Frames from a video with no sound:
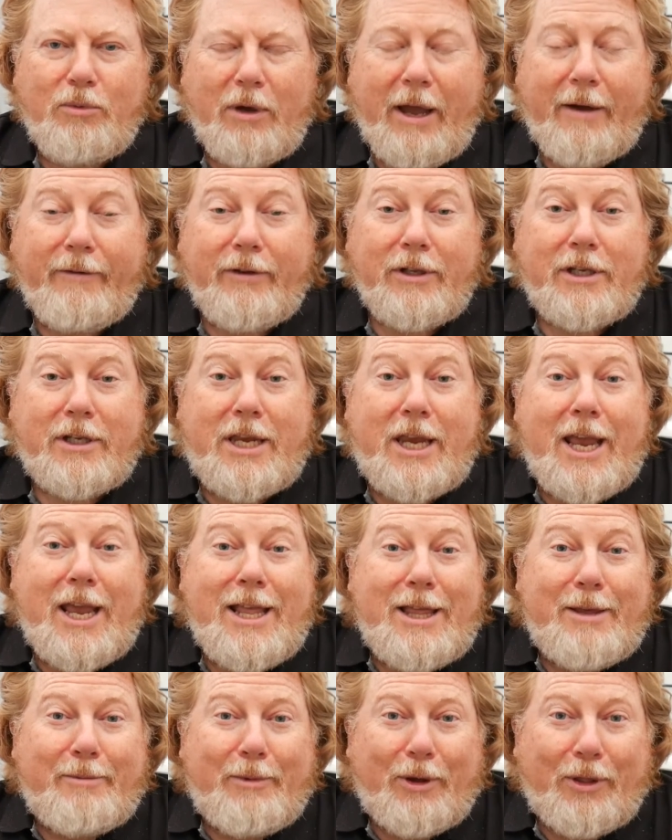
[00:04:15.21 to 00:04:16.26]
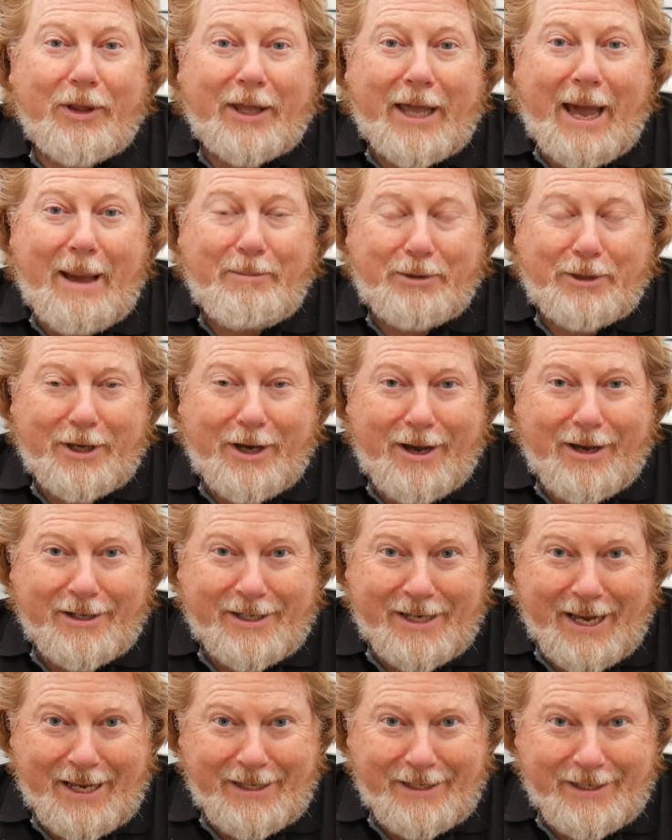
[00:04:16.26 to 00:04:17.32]
We haven't seen them on the campsite
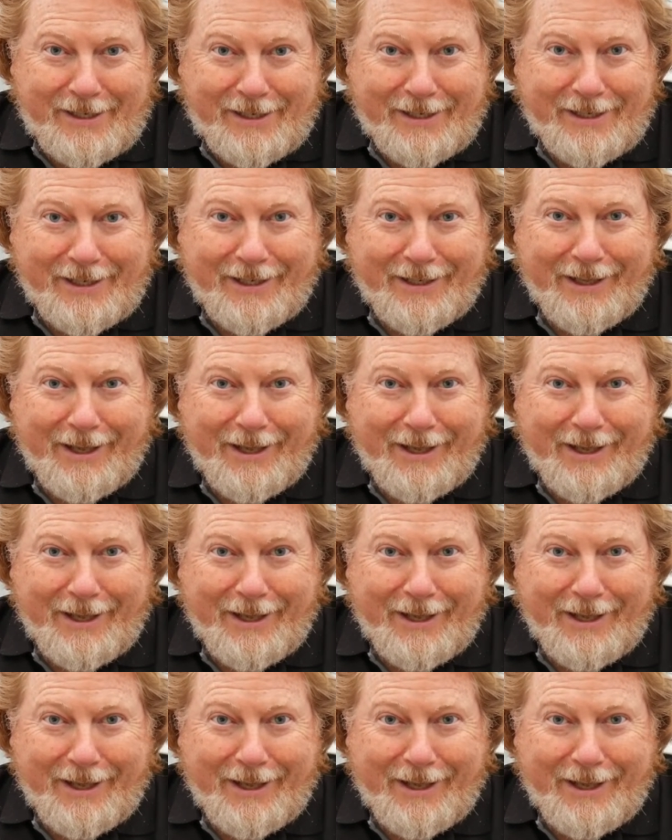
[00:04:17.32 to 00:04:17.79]
since,